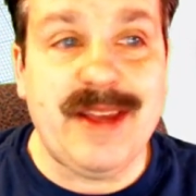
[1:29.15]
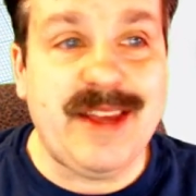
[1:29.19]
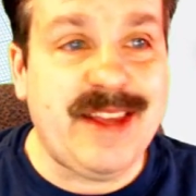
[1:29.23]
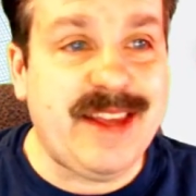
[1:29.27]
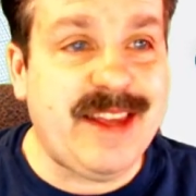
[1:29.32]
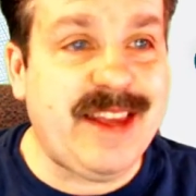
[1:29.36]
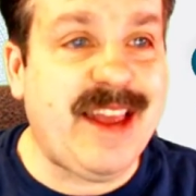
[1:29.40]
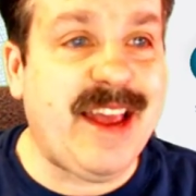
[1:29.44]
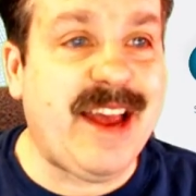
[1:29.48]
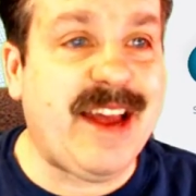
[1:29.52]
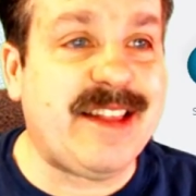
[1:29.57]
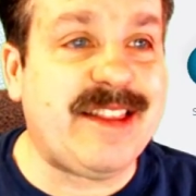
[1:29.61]

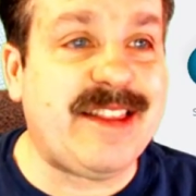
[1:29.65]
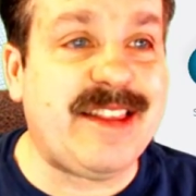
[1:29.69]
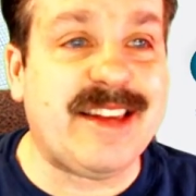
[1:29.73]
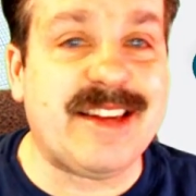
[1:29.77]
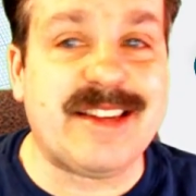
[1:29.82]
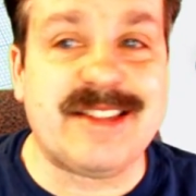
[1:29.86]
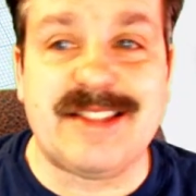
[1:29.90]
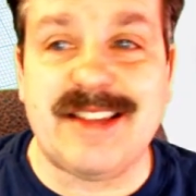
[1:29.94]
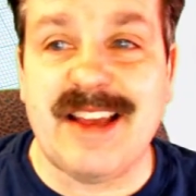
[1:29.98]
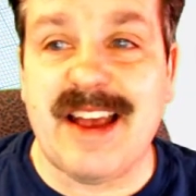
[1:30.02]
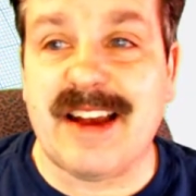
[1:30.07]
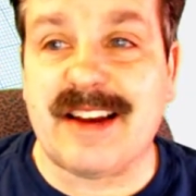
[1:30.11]
he had the
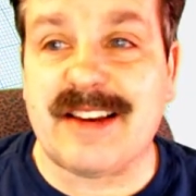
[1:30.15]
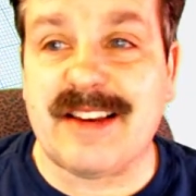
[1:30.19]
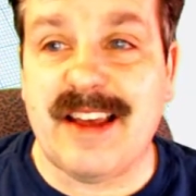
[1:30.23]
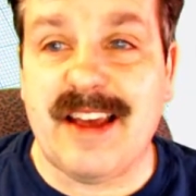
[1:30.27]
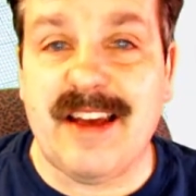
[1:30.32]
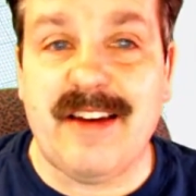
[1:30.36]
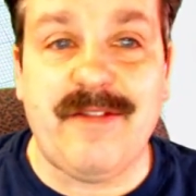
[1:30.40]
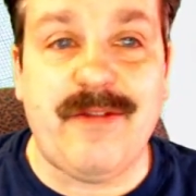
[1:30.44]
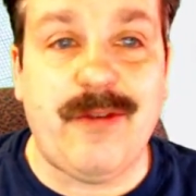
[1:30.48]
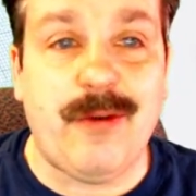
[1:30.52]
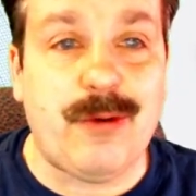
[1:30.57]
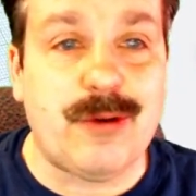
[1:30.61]
exact
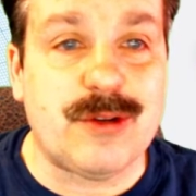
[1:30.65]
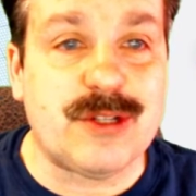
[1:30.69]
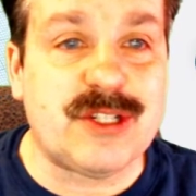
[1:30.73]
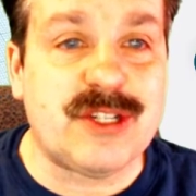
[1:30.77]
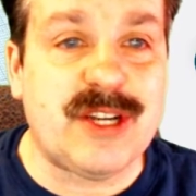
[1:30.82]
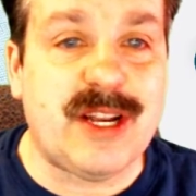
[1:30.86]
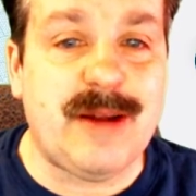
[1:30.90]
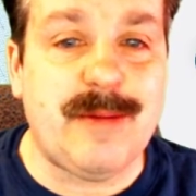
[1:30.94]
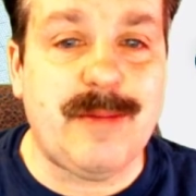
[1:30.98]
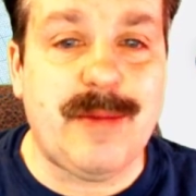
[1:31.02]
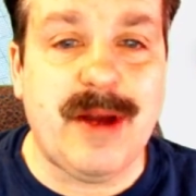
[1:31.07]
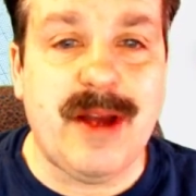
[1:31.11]
F-hole
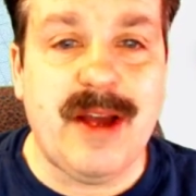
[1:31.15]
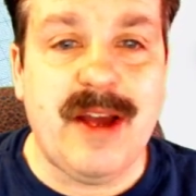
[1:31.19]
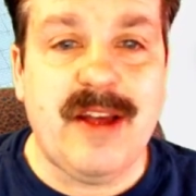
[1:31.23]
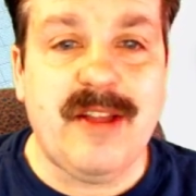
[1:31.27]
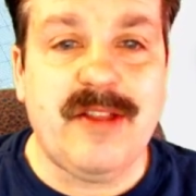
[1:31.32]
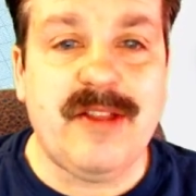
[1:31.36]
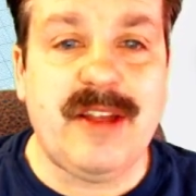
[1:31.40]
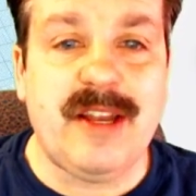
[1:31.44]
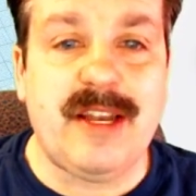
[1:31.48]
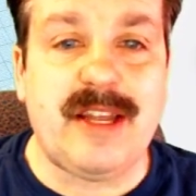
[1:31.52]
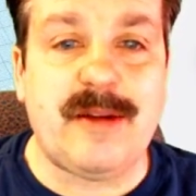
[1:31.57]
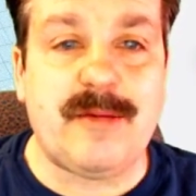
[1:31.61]
shape
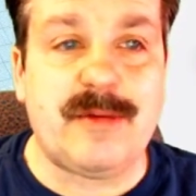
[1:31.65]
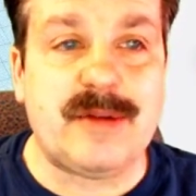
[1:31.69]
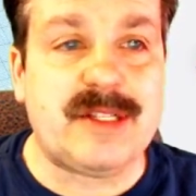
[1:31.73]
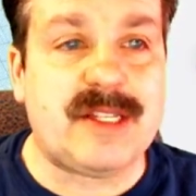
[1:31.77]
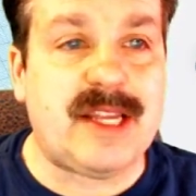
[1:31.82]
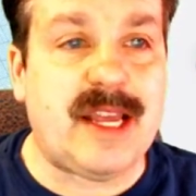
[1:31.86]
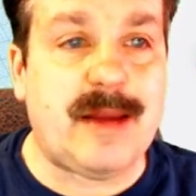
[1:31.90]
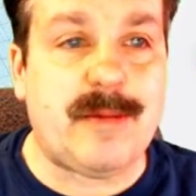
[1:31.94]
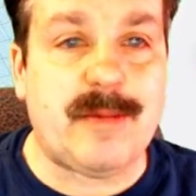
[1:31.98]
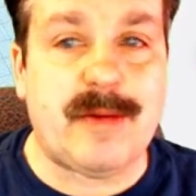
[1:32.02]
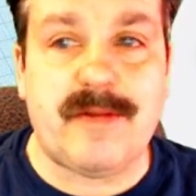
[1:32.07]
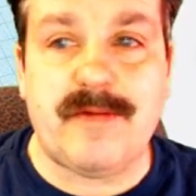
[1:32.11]
that he was
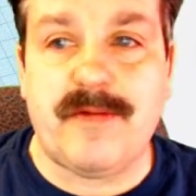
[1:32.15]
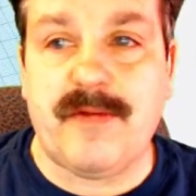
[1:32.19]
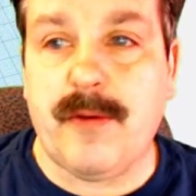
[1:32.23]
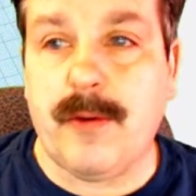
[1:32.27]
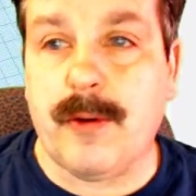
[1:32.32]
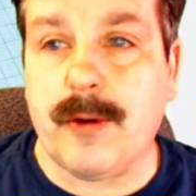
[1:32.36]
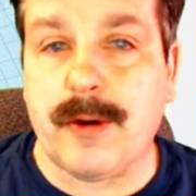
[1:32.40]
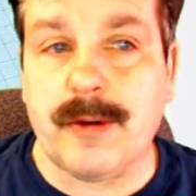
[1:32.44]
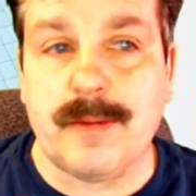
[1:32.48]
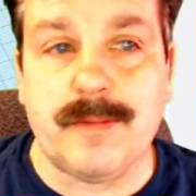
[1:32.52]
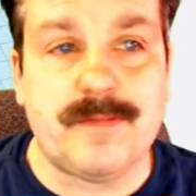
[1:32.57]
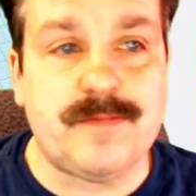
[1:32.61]
aiming
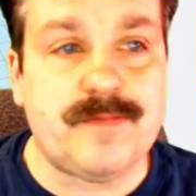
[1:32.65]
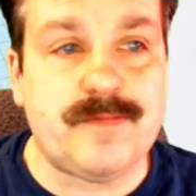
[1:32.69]
for.